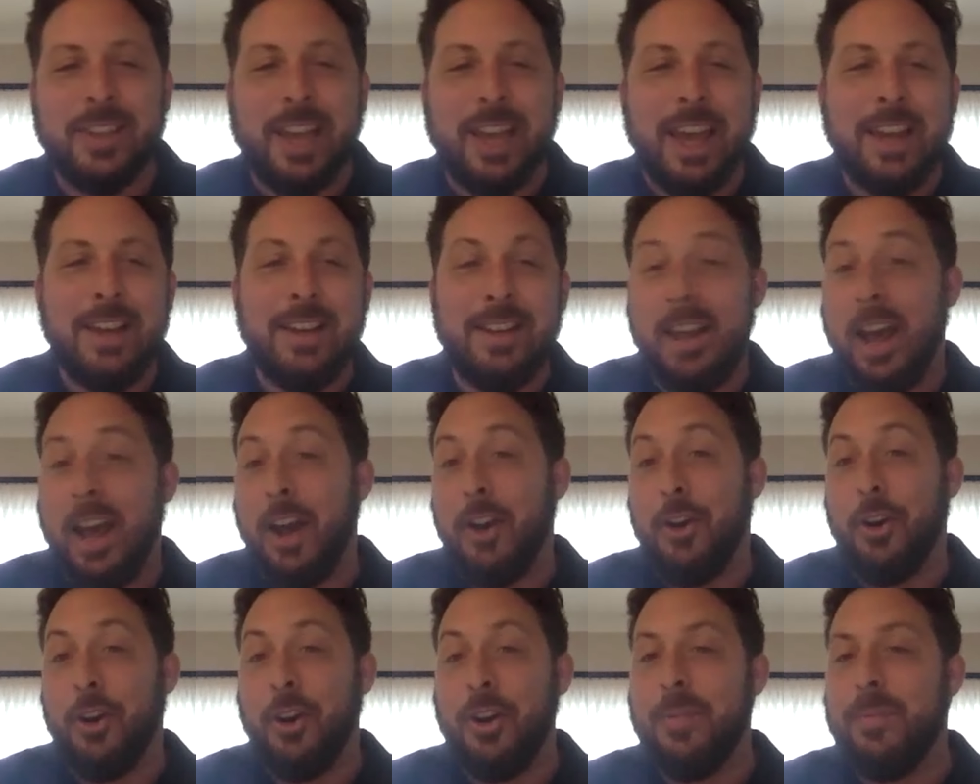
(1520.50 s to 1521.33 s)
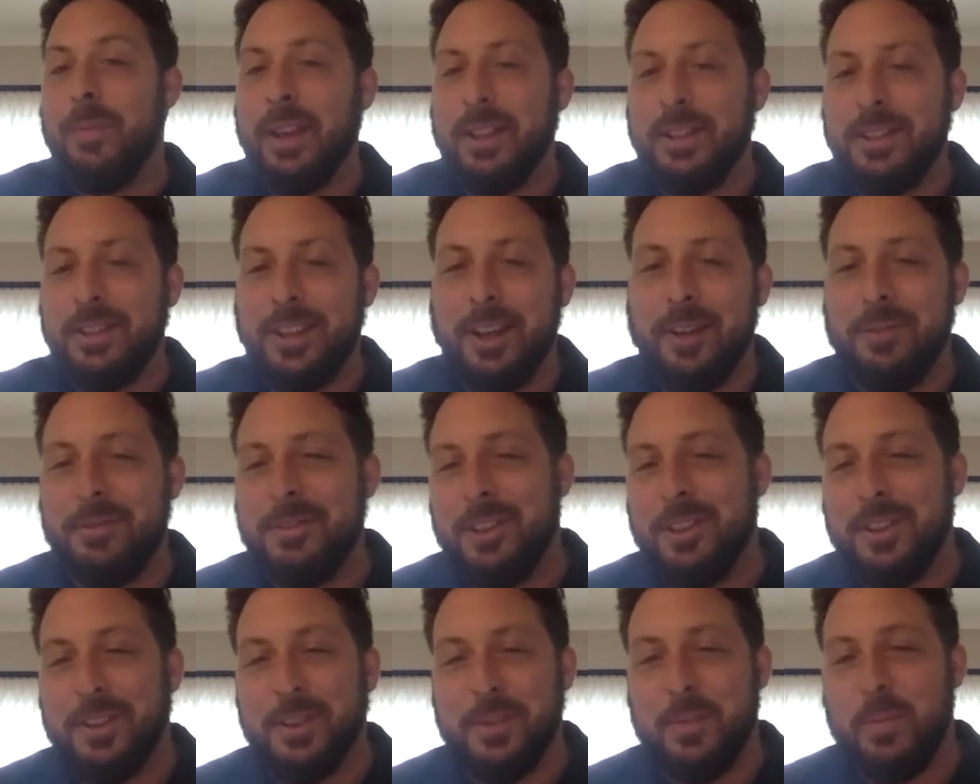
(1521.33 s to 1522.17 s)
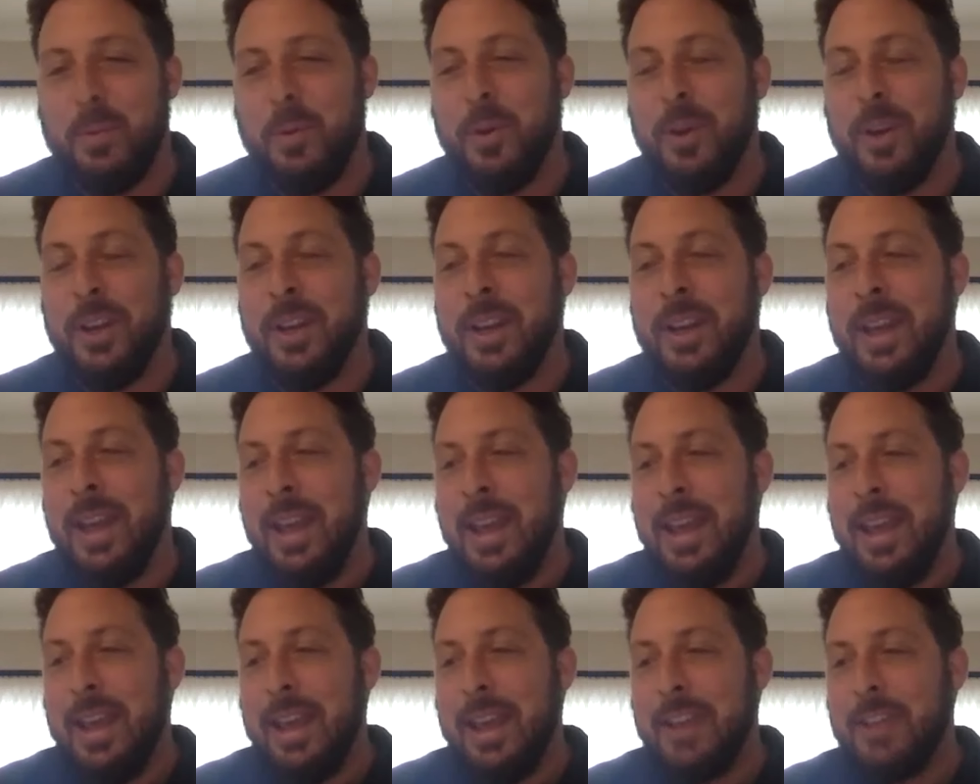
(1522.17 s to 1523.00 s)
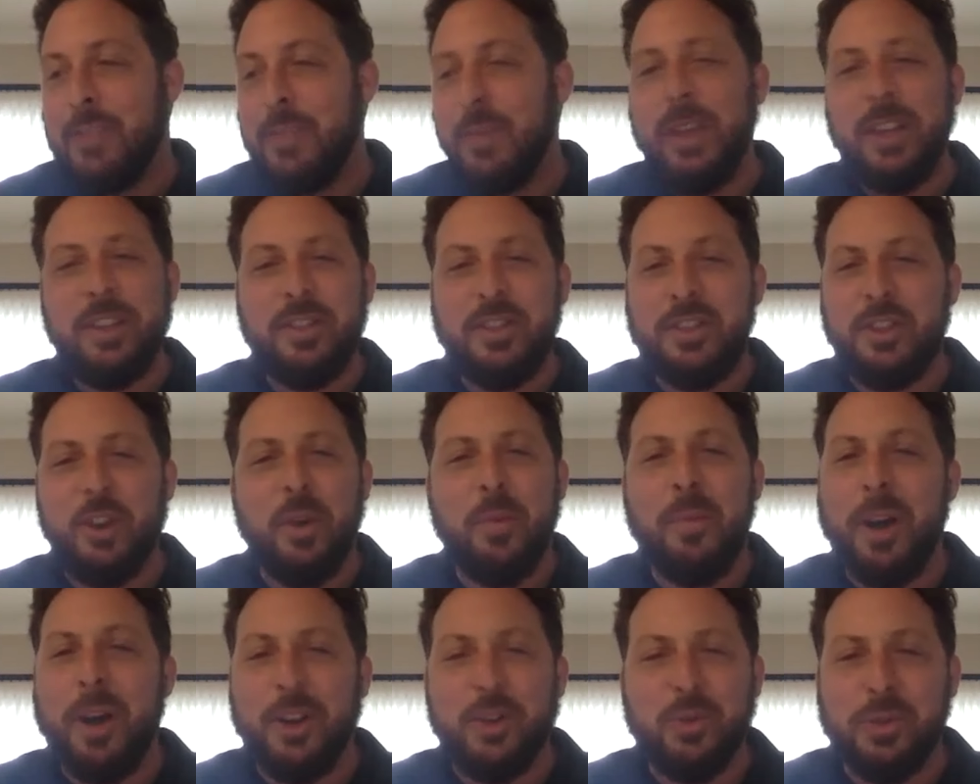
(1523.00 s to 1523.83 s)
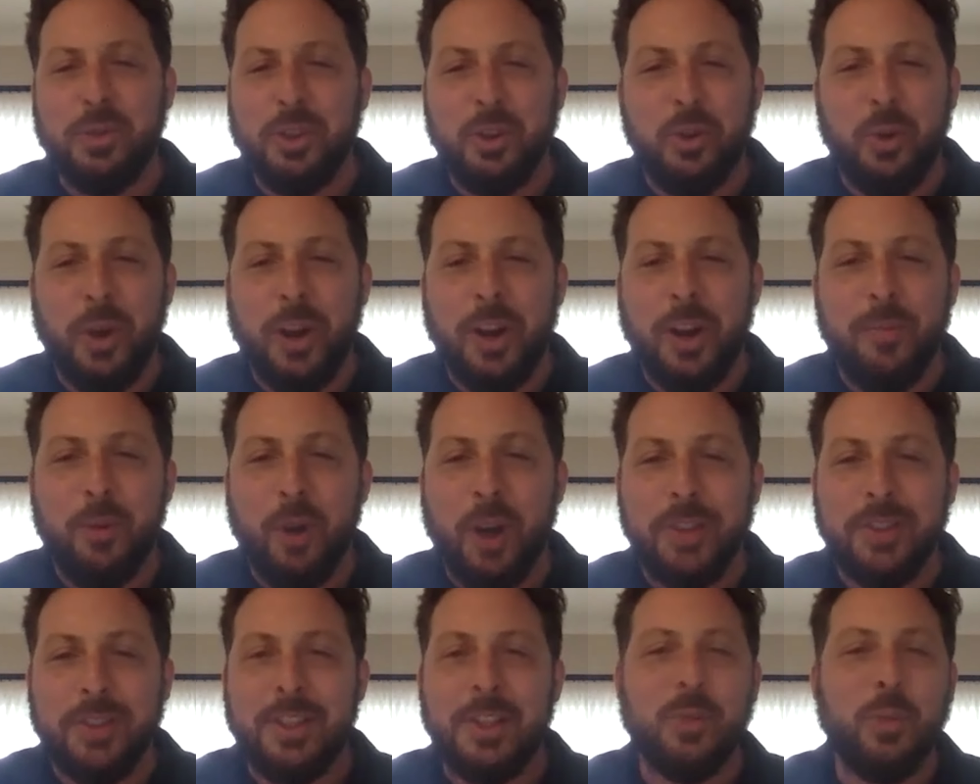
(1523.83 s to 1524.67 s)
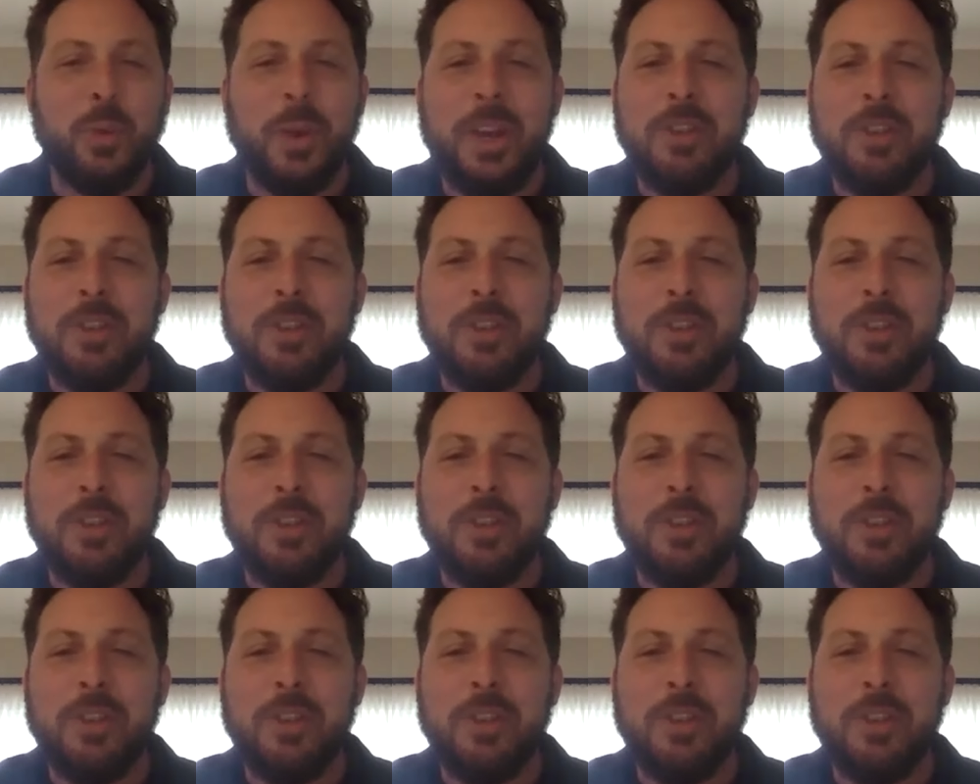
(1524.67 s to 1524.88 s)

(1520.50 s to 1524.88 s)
I had not heard it myself till this point. And it speaks to so much with the creative processes.